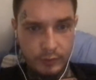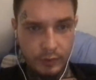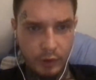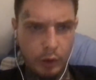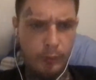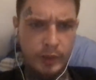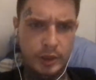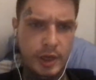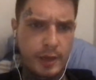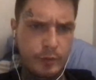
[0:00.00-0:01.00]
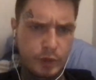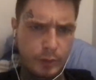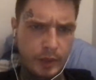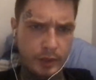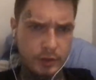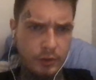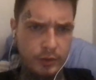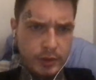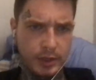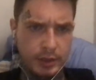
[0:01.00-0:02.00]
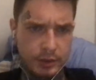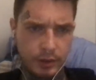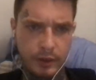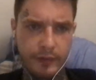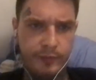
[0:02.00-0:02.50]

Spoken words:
Oh, but James, you're being so insensitive.